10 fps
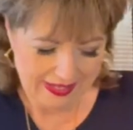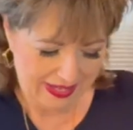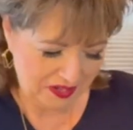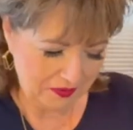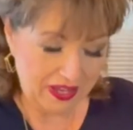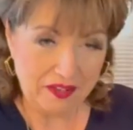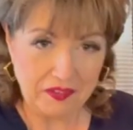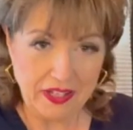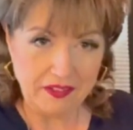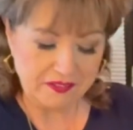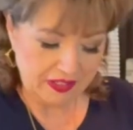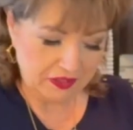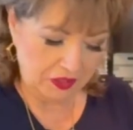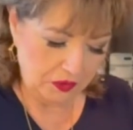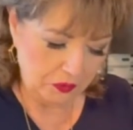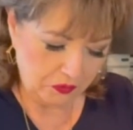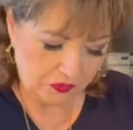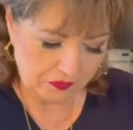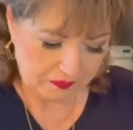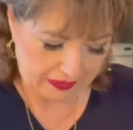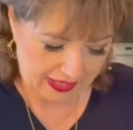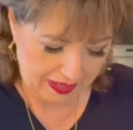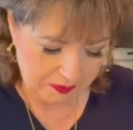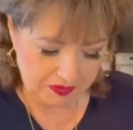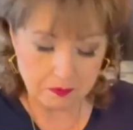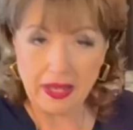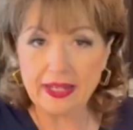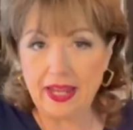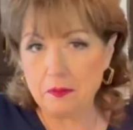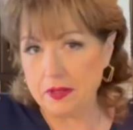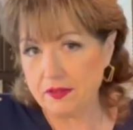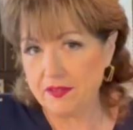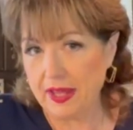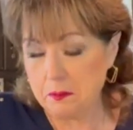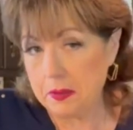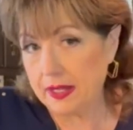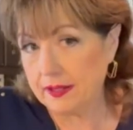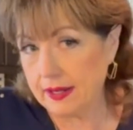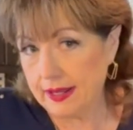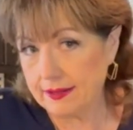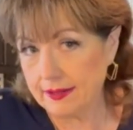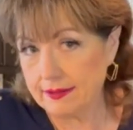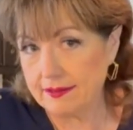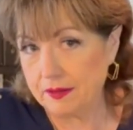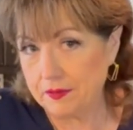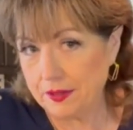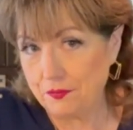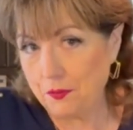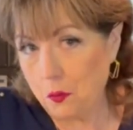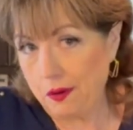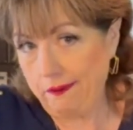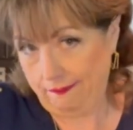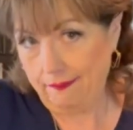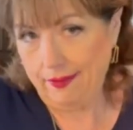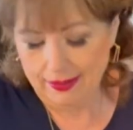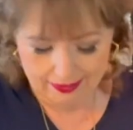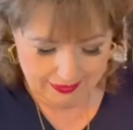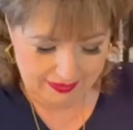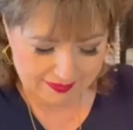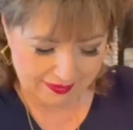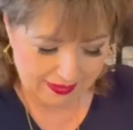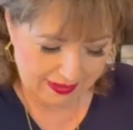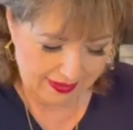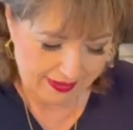I don't have easy close cabinets. My cabinets date back to 1974. That's right.